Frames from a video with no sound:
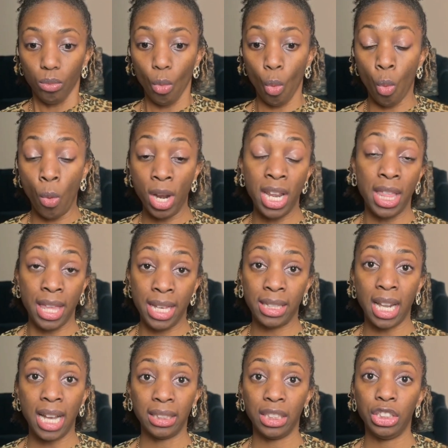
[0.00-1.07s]
one of the things
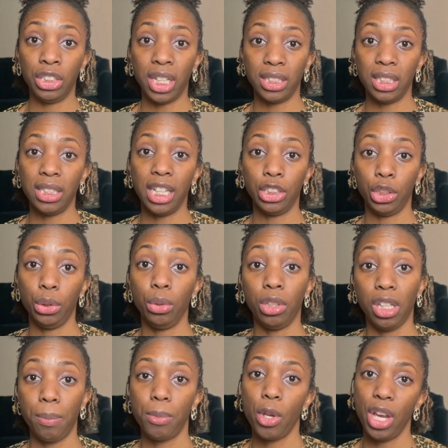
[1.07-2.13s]
that I suggest is that you
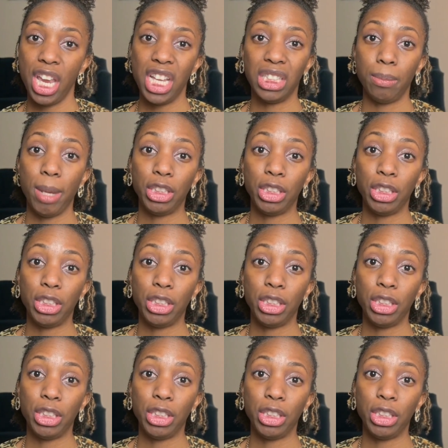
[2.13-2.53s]
clip your ends.